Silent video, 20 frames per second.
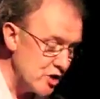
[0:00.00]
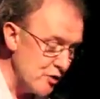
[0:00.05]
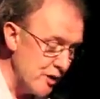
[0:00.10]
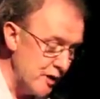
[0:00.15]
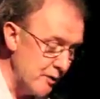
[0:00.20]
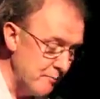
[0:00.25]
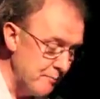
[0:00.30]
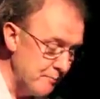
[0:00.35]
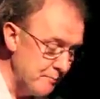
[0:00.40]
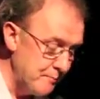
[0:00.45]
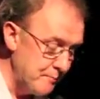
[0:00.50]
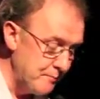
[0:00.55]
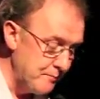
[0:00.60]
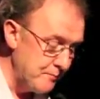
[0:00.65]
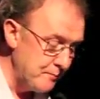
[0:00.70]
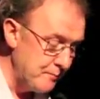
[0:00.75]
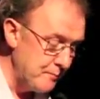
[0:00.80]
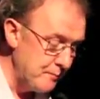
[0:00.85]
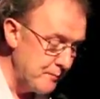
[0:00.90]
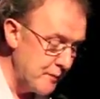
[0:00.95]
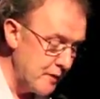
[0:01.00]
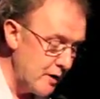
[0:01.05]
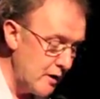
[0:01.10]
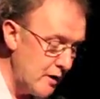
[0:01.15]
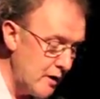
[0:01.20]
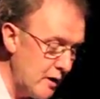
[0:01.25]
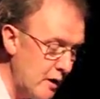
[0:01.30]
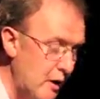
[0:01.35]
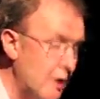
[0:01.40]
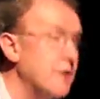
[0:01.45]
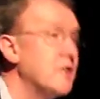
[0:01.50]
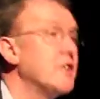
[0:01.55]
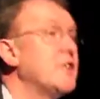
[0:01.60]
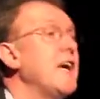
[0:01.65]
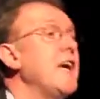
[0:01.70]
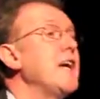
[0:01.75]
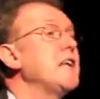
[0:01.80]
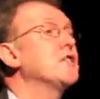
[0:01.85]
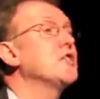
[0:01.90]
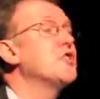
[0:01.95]
century.
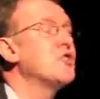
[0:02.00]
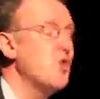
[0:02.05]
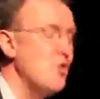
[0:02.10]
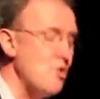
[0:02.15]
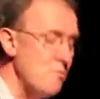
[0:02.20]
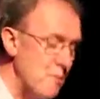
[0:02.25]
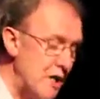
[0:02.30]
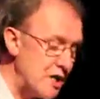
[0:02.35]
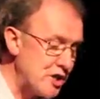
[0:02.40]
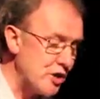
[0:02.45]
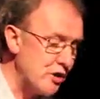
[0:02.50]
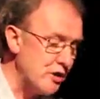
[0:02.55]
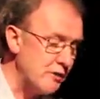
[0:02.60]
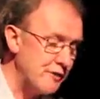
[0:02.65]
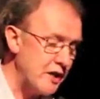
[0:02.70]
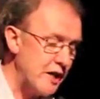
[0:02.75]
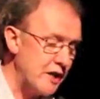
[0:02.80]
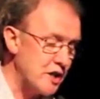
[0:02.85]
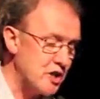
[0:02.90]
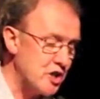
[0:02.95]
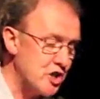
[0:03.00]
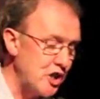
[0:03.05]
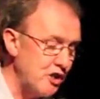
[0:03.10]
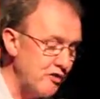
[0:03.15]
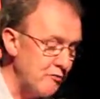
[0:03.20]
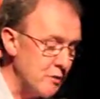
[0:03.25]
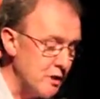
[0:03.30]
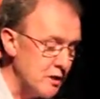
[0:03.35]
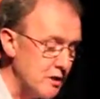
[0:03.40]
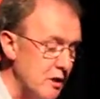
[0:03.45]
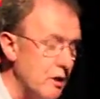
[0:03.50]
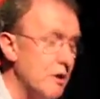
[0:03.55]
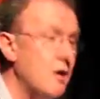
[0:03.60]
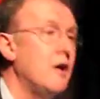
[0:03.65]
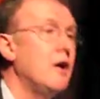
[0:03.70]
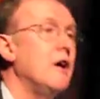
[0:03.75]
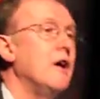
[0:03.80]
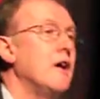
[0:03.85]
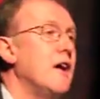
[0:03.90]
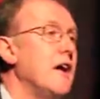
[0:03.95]
To take the true measure of that achievement
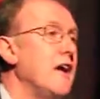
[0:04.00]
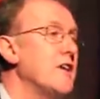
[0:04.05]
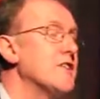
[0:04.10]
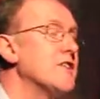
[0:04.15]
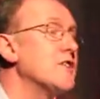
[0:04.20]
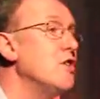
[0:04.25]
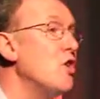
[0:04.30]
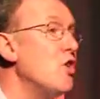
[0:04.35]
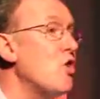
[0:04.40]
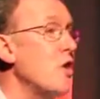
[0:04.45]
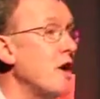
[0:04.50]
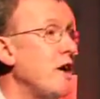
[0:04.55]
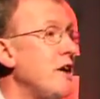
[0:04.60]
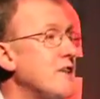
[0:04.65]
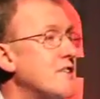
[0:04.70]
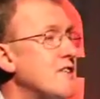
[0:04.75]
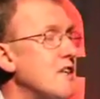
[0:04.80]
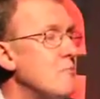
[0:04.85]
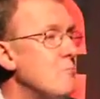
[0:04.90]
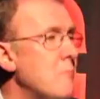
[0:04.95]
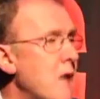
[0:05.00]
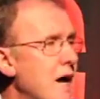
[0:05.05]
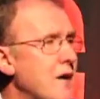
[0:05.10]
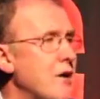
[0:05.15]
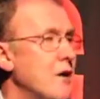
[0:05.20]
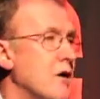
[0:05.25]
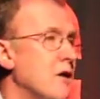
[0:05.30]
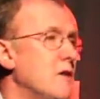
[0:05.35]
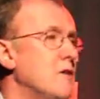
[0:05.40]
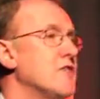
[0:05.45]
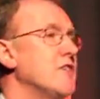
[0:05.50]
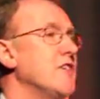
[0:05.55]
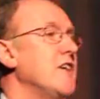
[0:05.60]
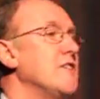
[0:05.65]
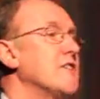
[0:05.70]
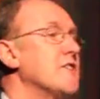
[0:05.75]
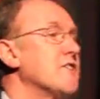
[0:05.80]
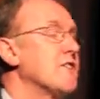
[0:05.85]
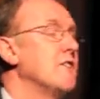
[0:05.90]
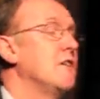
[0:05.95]
is no easy matter,
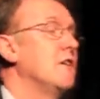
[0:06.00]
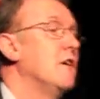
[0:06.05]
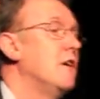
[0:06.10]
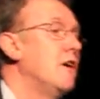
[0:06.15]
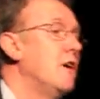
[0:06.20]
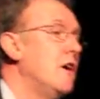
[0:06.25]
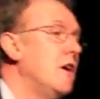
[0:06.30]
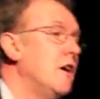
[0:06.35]
since